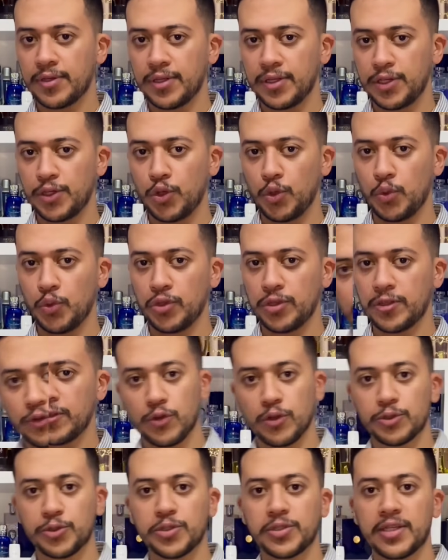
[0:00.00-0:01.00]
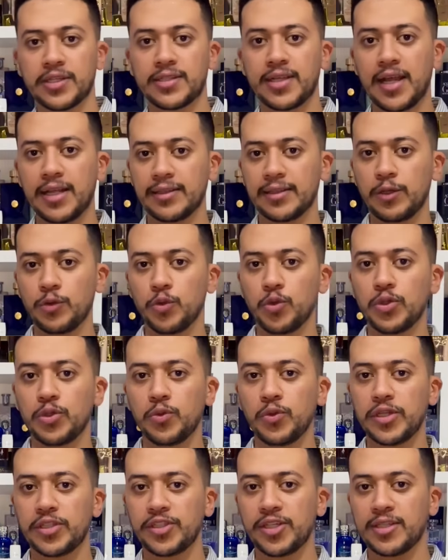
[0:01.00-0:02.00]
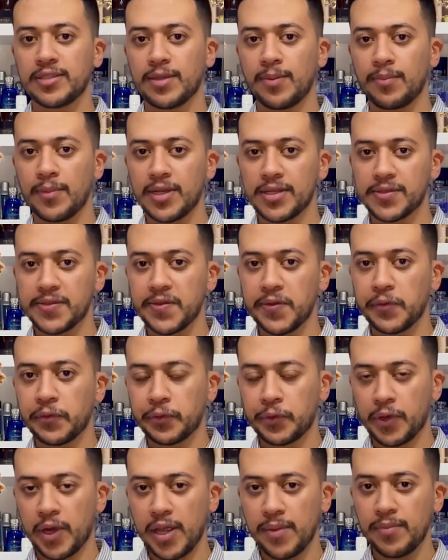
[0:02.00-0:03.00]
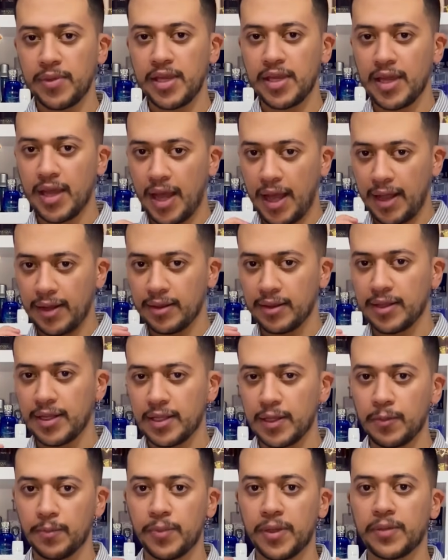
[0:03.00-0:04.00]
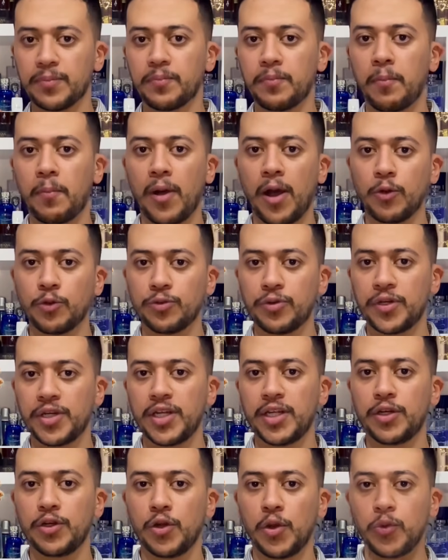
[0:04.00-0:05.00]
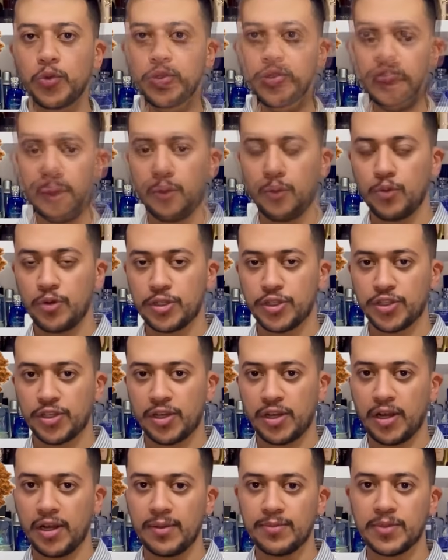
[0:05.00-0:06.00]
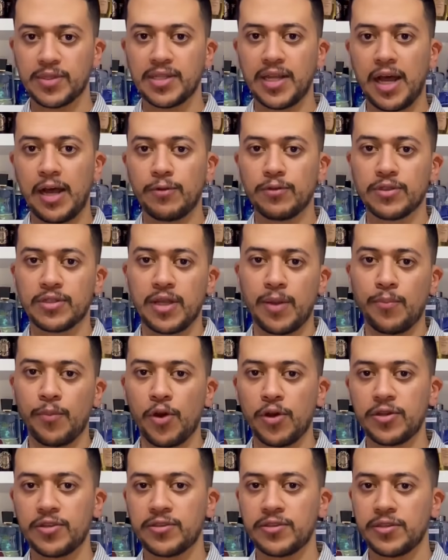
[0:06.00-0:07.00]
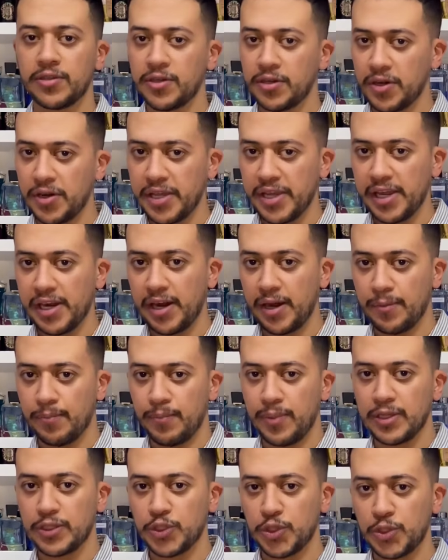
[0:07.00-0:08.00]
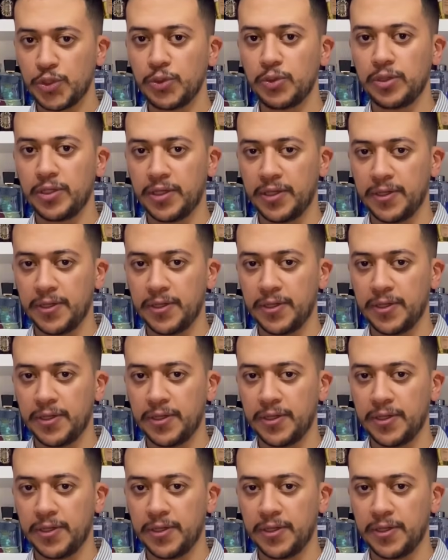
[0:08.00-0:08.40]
note, and also the sandalwood, which is musky, creamy, and little bit powdery note, which calms down the monster here, patchouli. I